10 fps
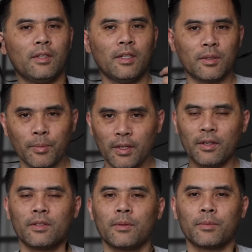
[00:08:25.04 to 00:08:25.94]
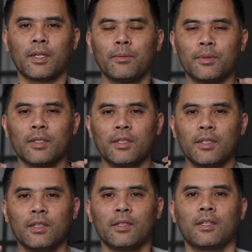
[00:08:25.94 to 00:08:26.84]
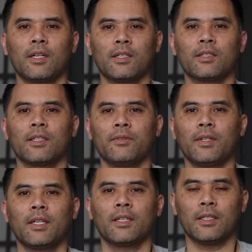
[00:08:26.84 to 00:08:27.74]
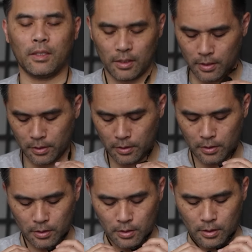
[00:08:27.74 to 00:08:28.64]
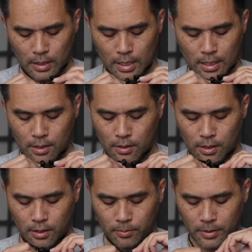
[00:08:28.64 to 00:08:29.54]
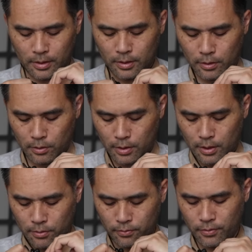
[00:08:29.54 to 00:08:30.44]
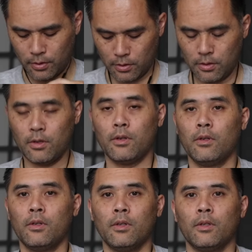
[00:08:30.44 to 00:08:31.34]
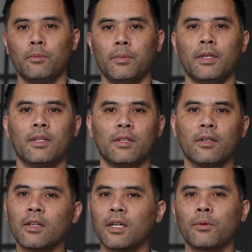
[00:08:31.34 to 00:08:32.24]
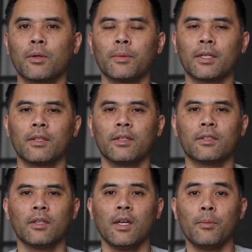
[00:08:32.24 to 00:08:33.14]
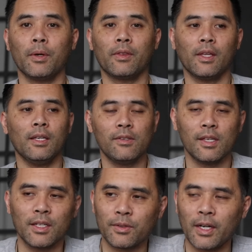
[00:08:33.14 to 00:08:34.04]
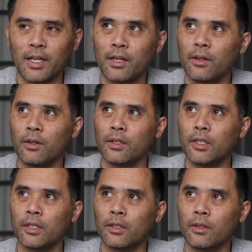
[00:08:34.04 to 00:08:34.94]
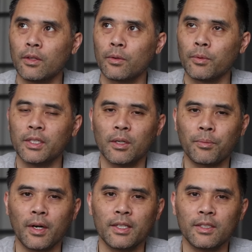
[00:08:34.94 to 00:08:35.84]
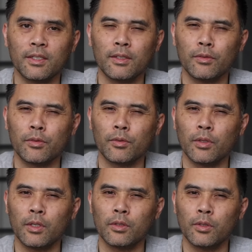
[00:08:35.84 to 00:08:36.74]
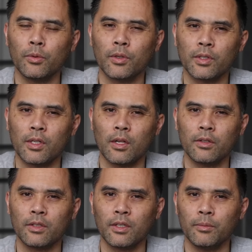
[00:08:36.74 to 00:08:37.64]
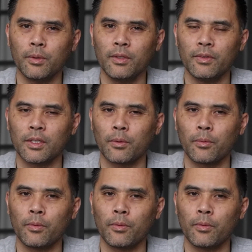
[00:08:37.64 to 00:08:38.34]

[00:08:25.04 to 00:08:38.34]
it's better sometimes just to kind of just leave it hanging like this, and I interlock them like this so they don't fall, but I kind of wear them like this. But these things right here, the retail price is $200, I believe, like